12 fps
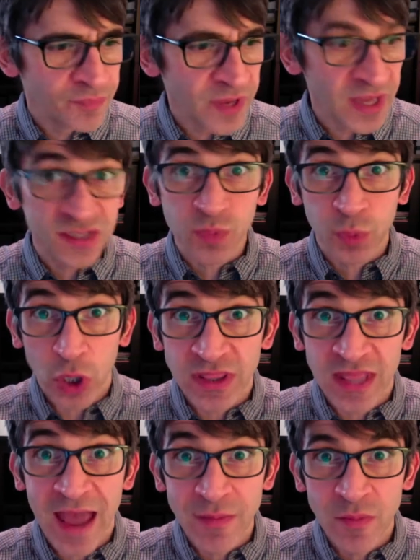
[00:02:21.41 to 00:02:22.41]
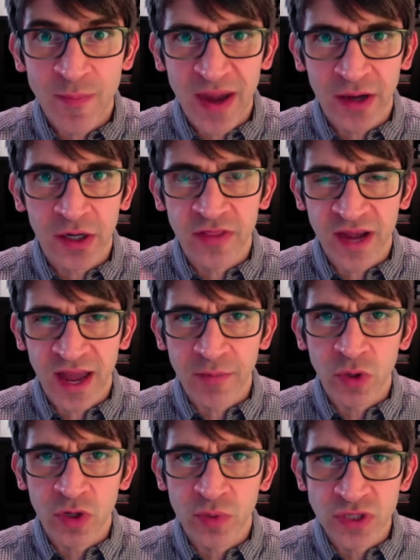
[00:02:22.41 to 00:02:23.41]
exploit that better than I'm
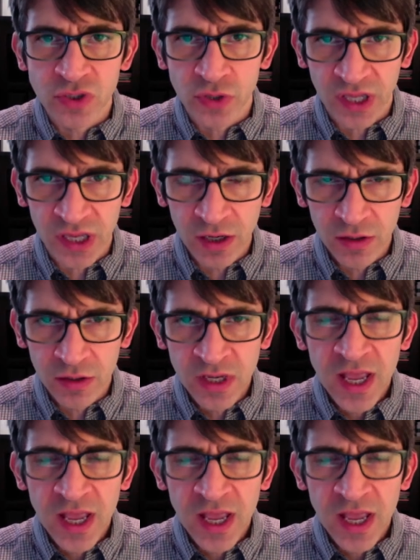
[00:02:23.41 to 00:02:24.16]
going to be doing here.